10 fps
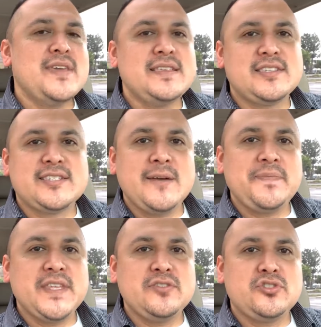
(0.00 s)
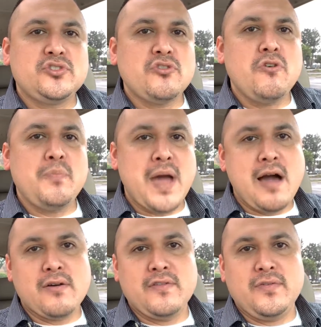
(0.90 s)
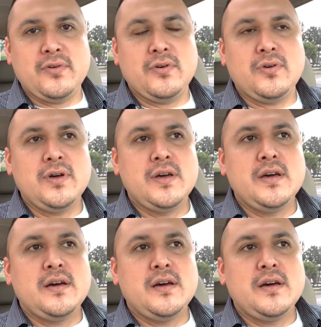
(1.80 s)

me something so powerful